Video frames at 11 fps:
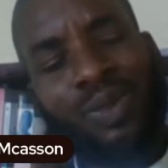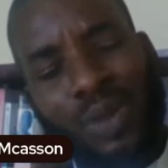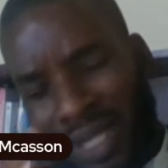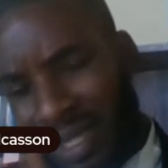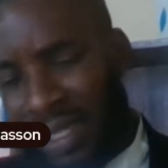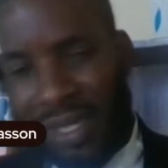
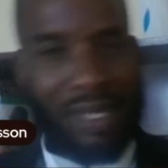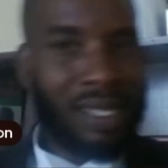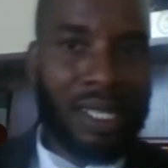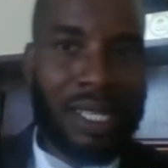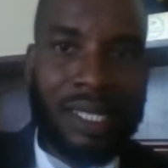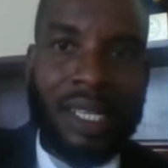within 60
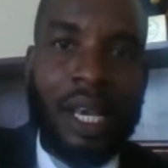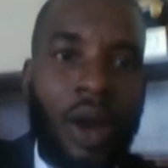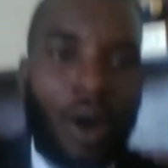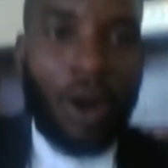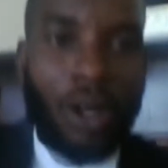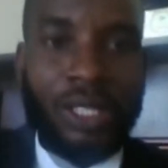days.
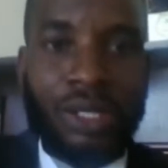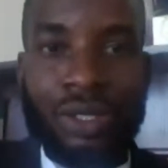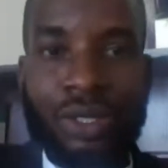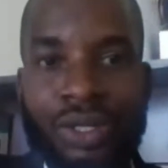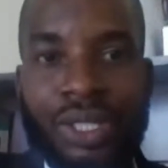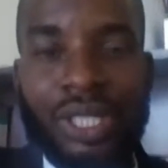All you need to
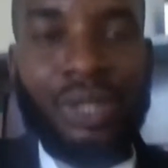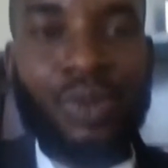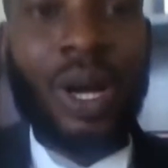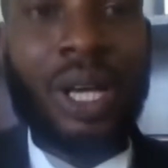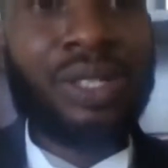do is once